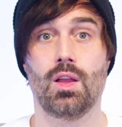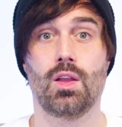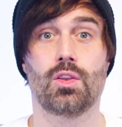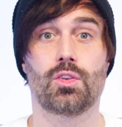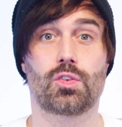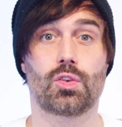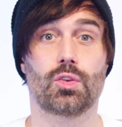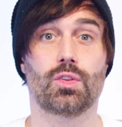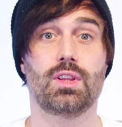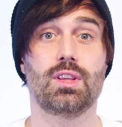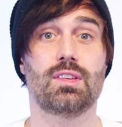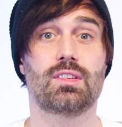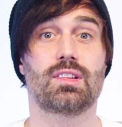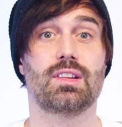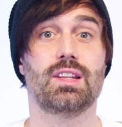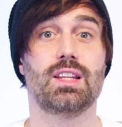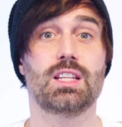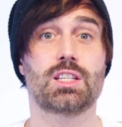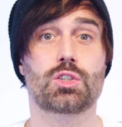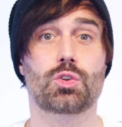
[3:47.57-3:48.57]
So this
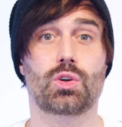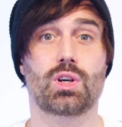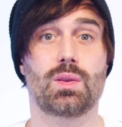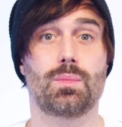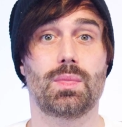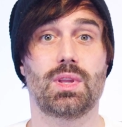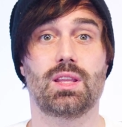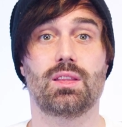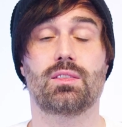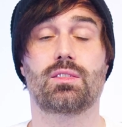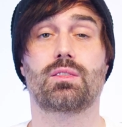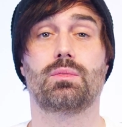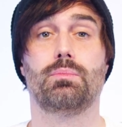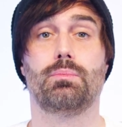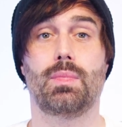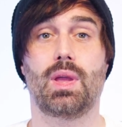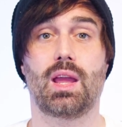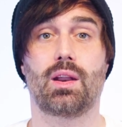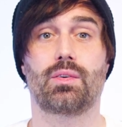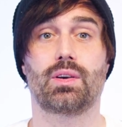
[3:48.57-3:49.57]
literally means
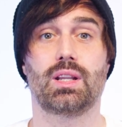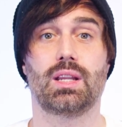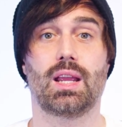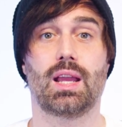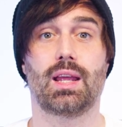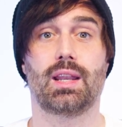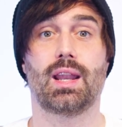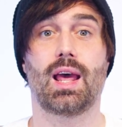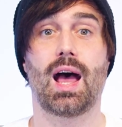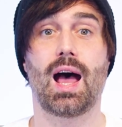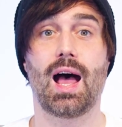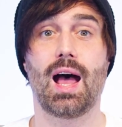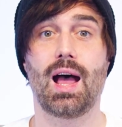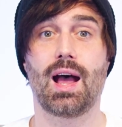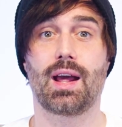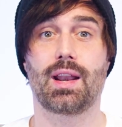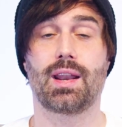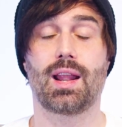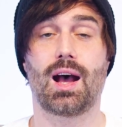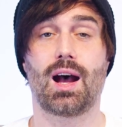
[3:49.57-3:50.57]
Mary and
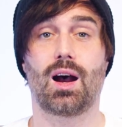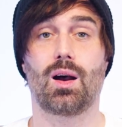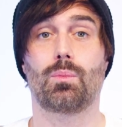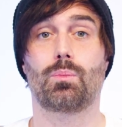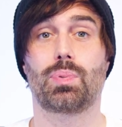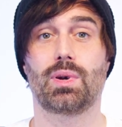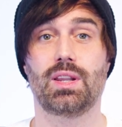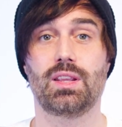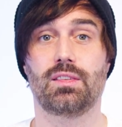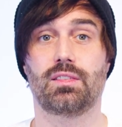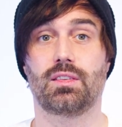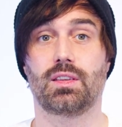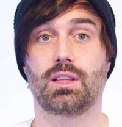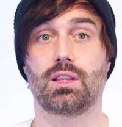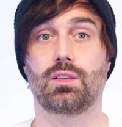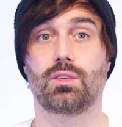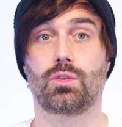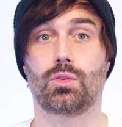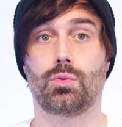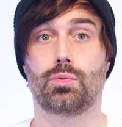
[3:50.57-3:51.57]
Anne are
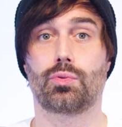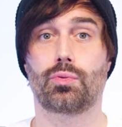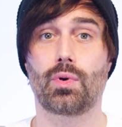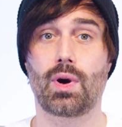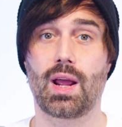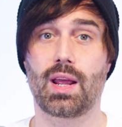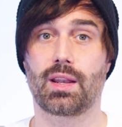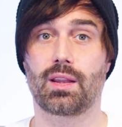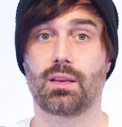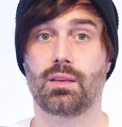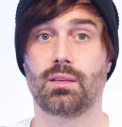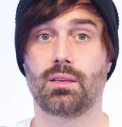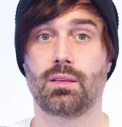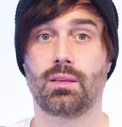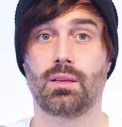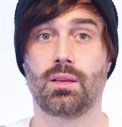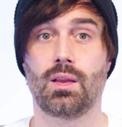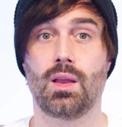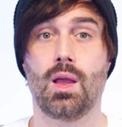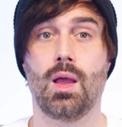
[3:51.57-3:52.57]
pleasing to Fred.
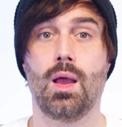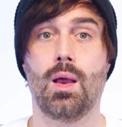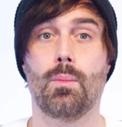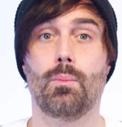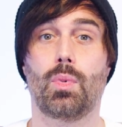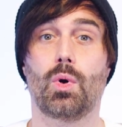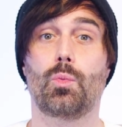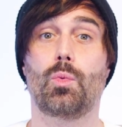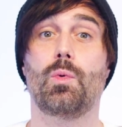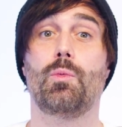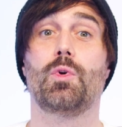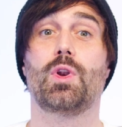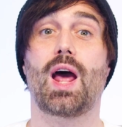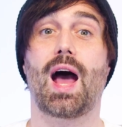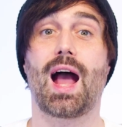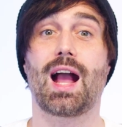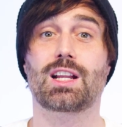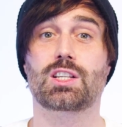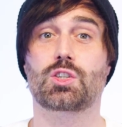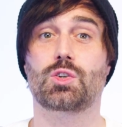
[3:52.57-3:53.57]
But we
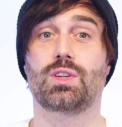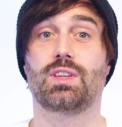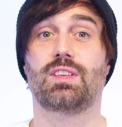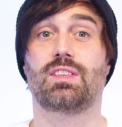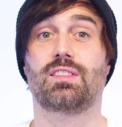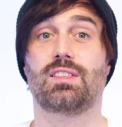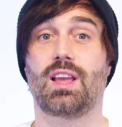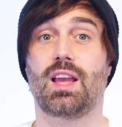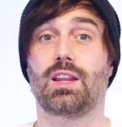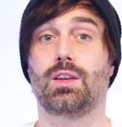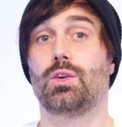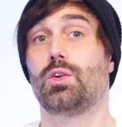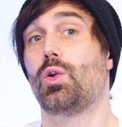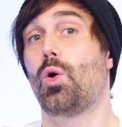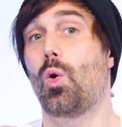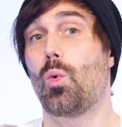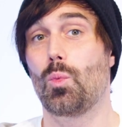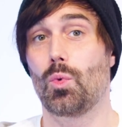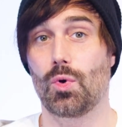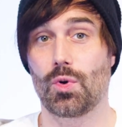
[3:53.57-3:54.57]
would actually say in a
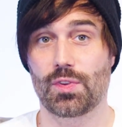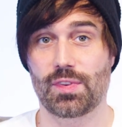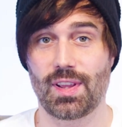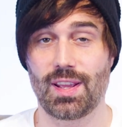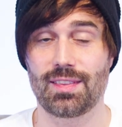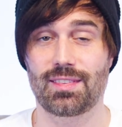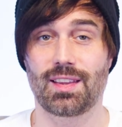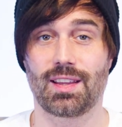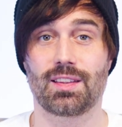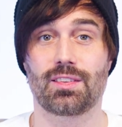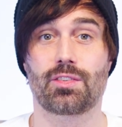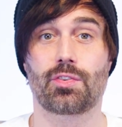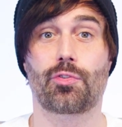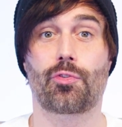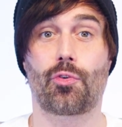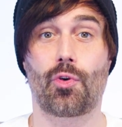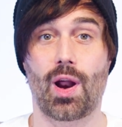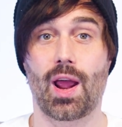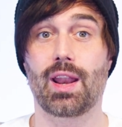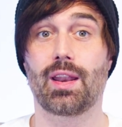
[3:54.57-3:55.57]
normal sentence,
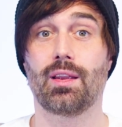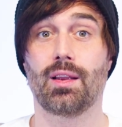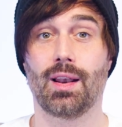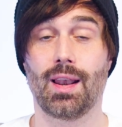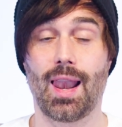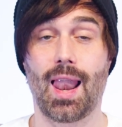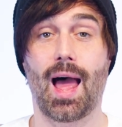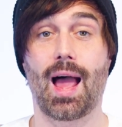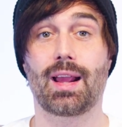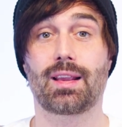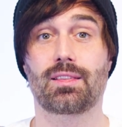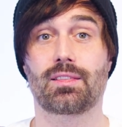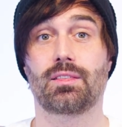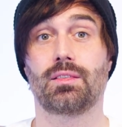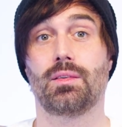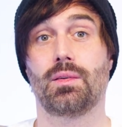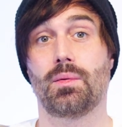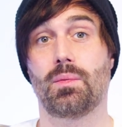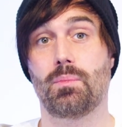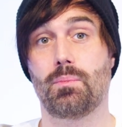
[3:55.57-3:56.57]
Fred
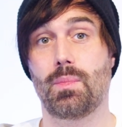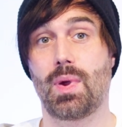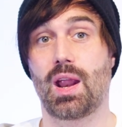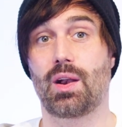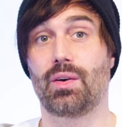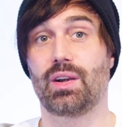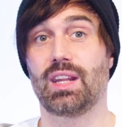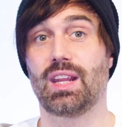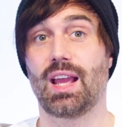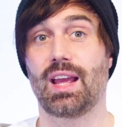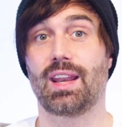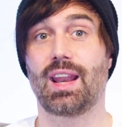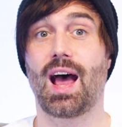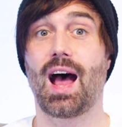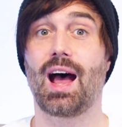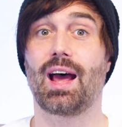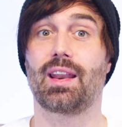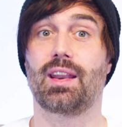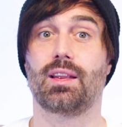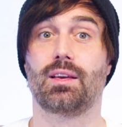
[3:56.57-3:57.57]
likes Mary and
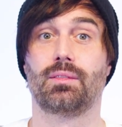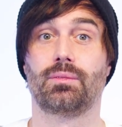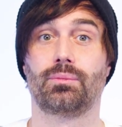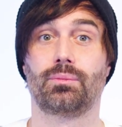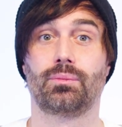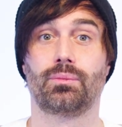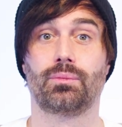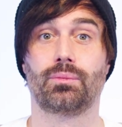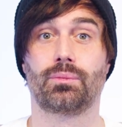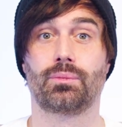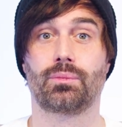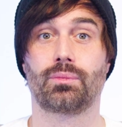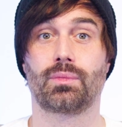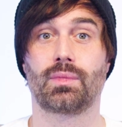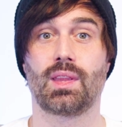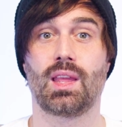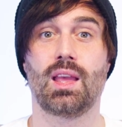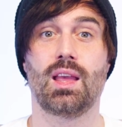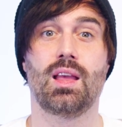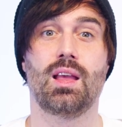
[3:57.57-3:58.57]
Anne.
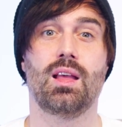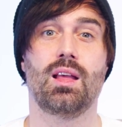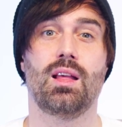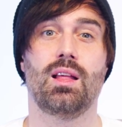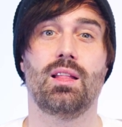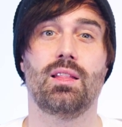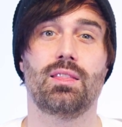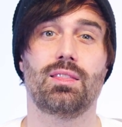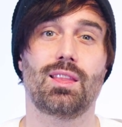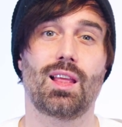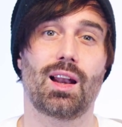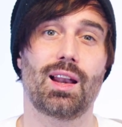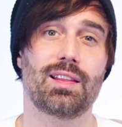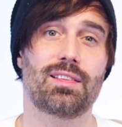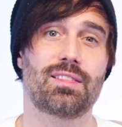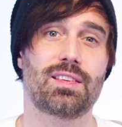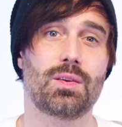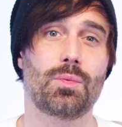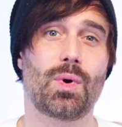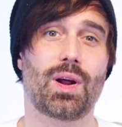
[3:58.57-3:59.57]
Now
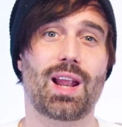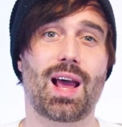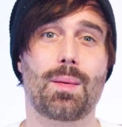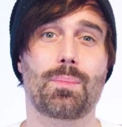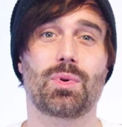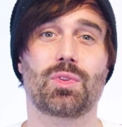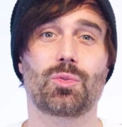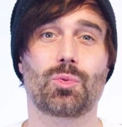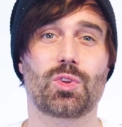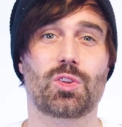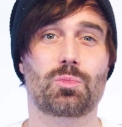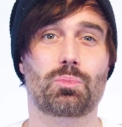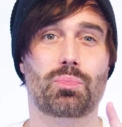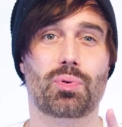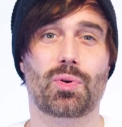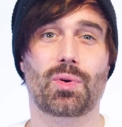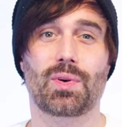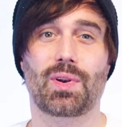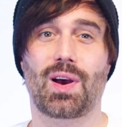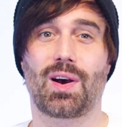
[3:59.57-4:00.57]
let's see what happened with
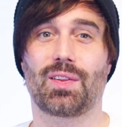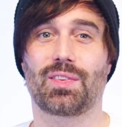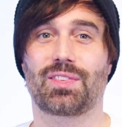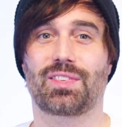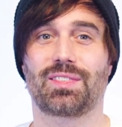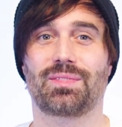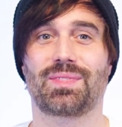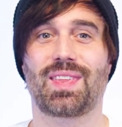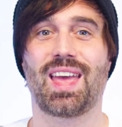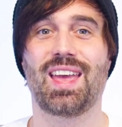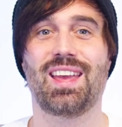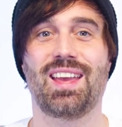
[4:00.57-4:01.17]
pronouns.